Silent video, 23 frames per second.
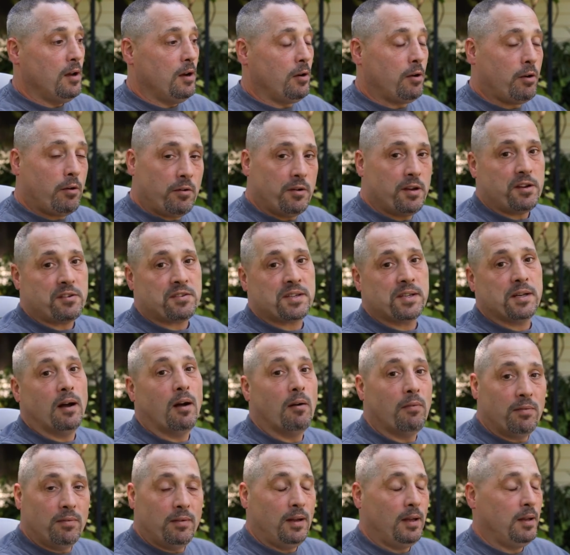hurry yourself
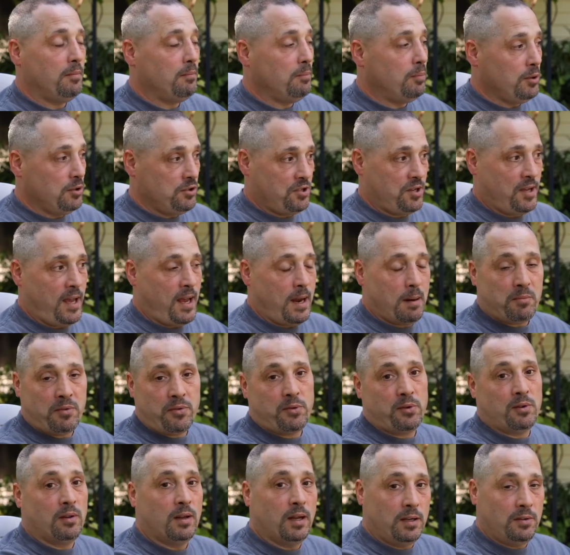and push the camera
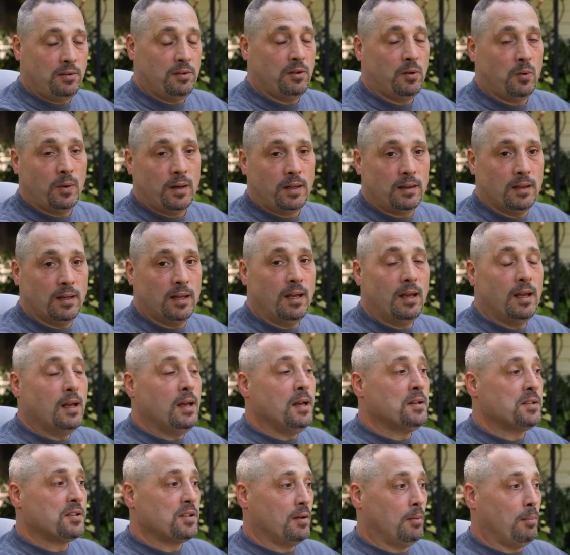through the line too quickly.
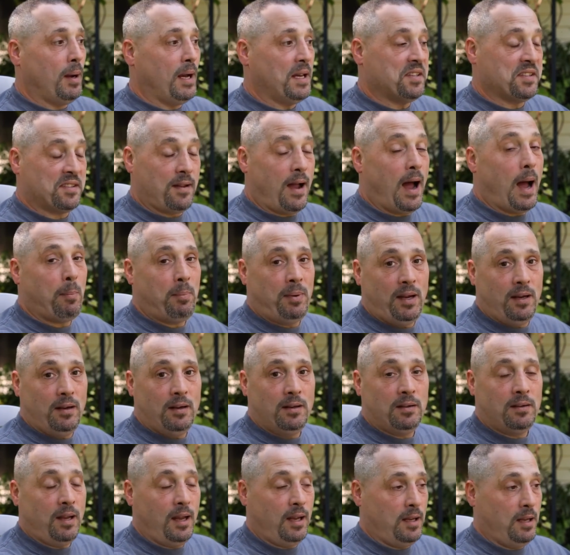So by stopping
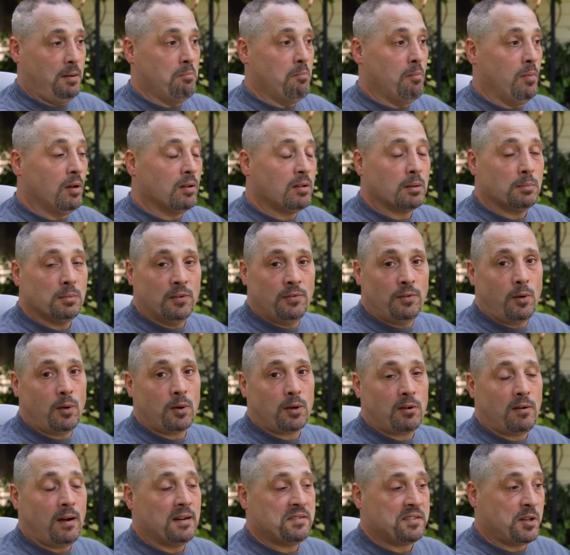and taking multiple
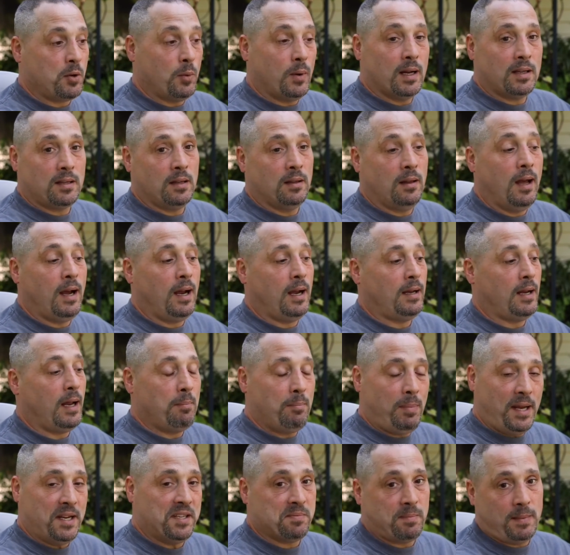photographs throughout the line, I
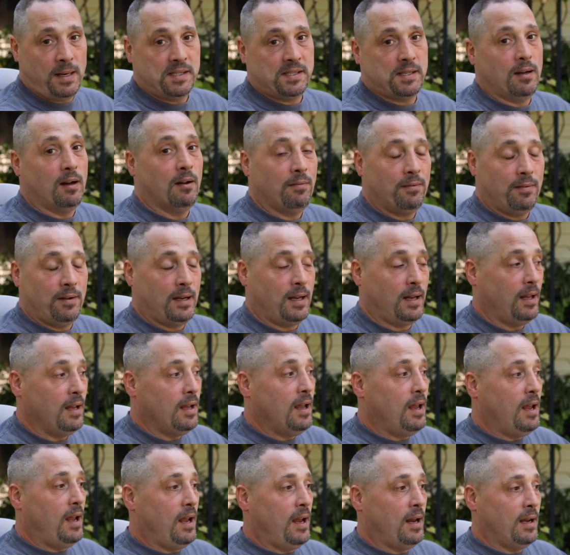pace myself
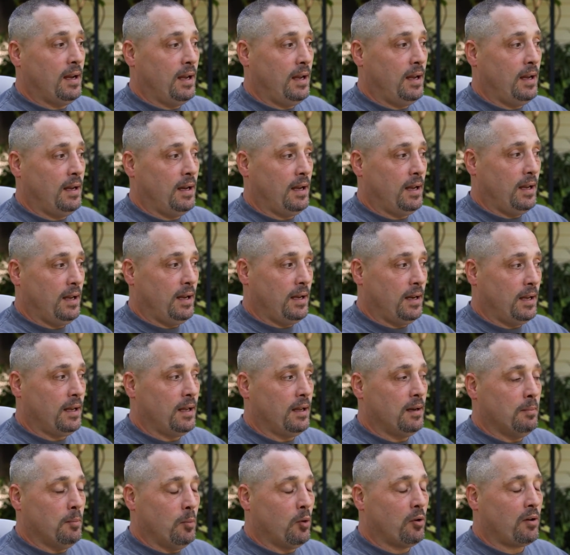and I
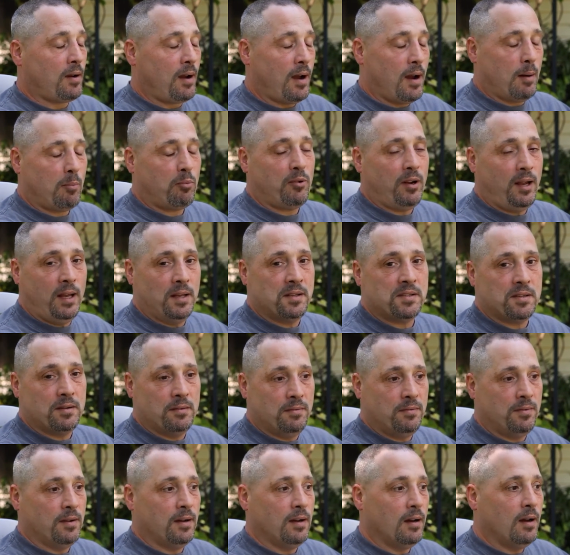get a more
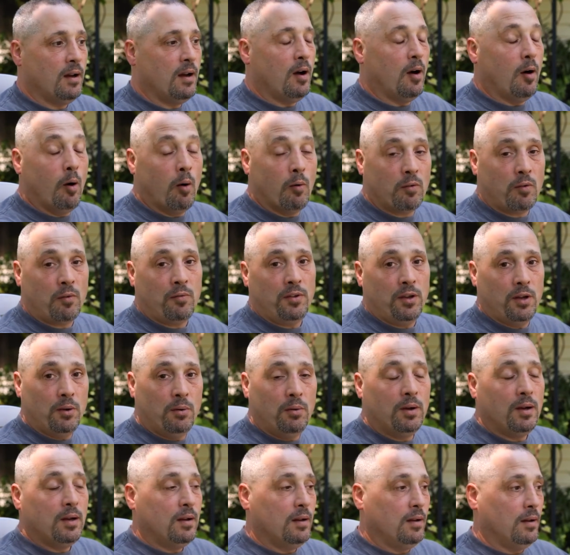comprehensive overview
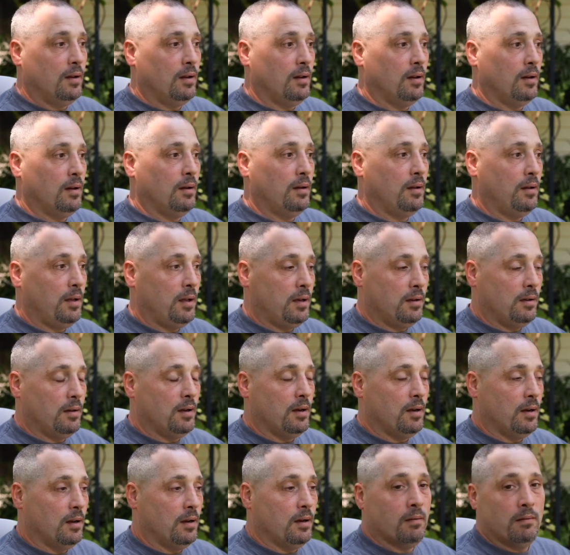
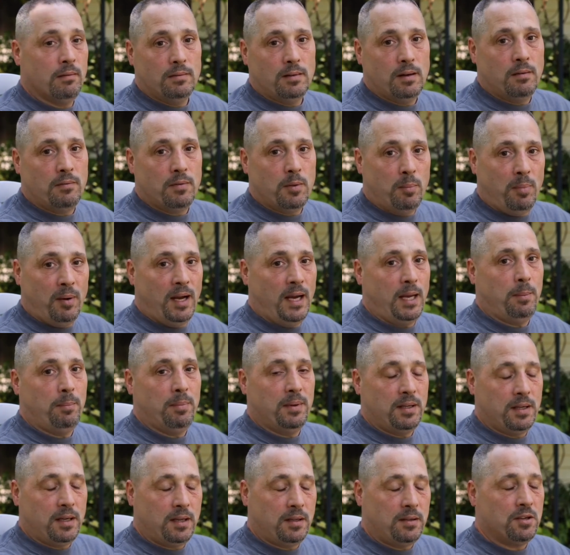of the pipe
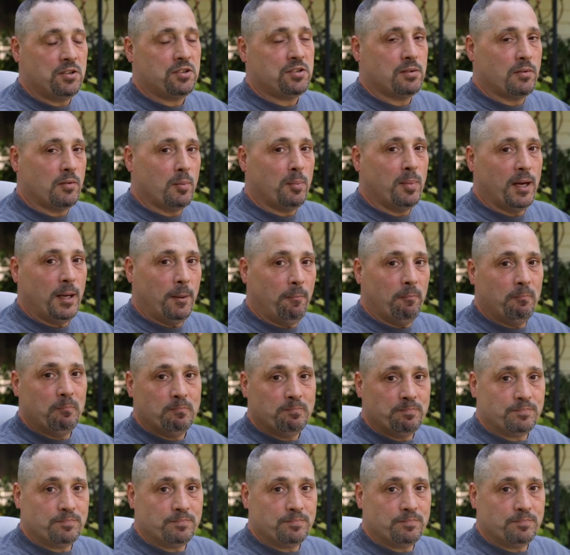and the condition of the pipe.